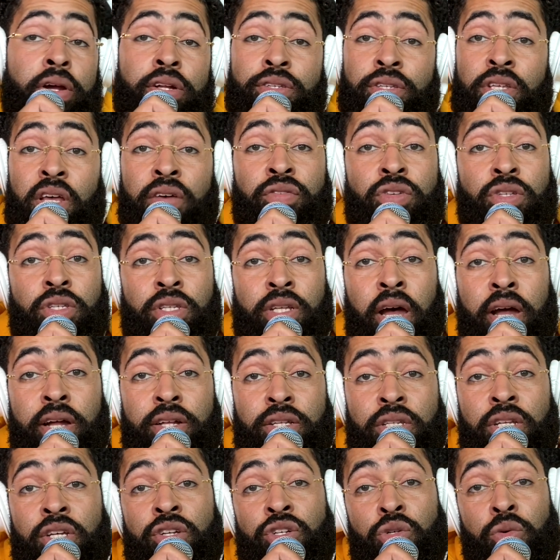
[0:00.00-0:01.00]
7
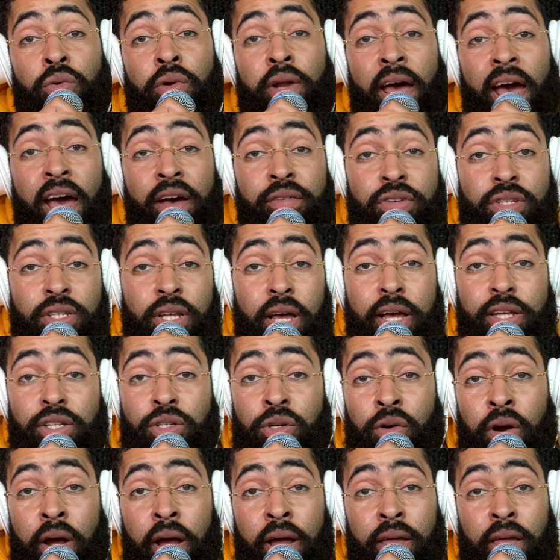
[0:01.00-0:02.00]
science teacher would have his ass
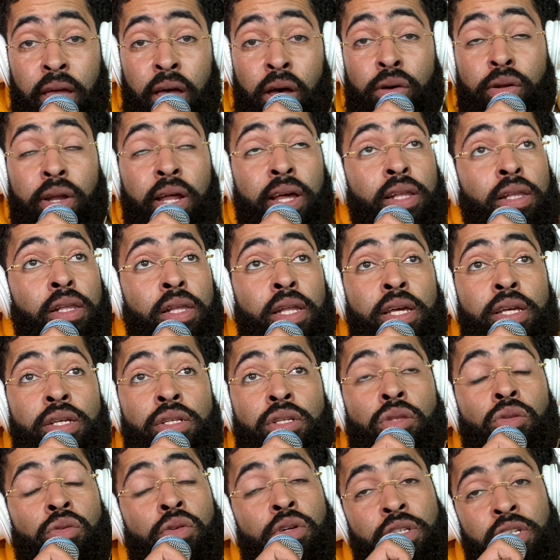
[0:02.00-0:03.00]
crack out at
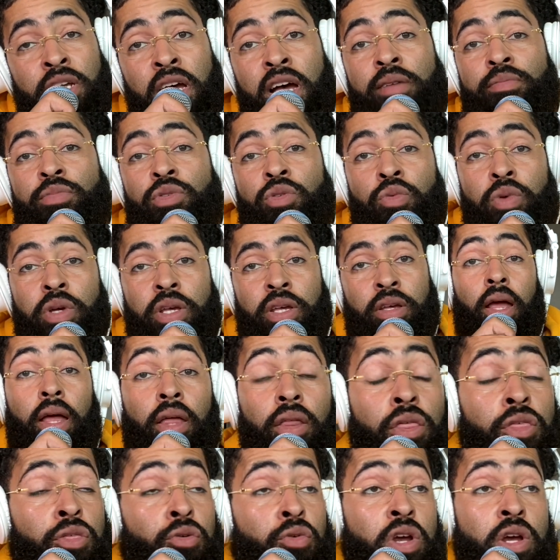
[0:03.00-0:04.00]
least 3 times a week.
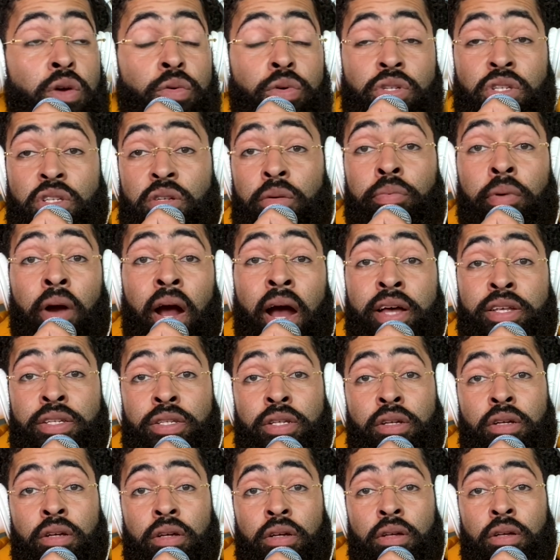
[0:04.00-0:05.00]
3 was
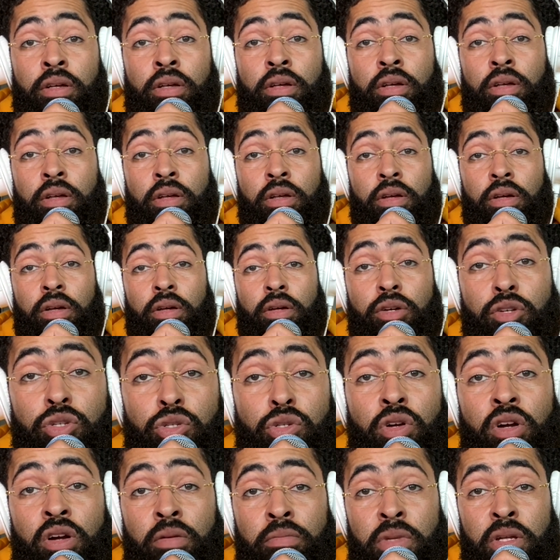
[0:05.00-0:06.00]
surprising because
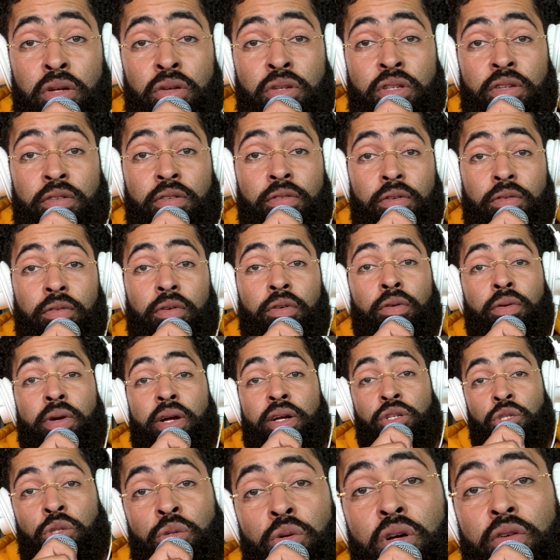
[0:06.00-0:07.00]
normally it was
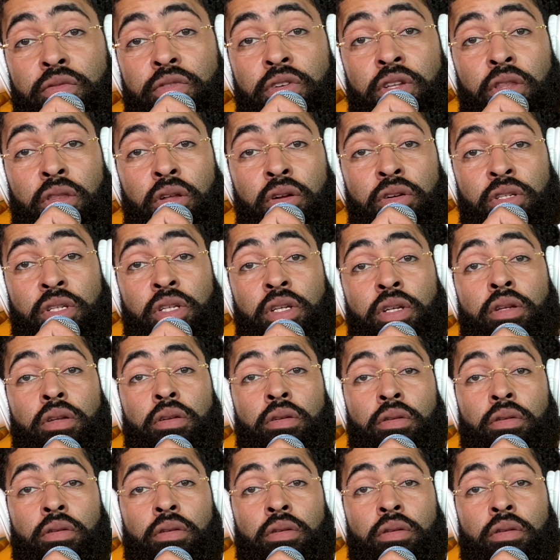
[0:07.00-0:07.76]
around 12 to 13.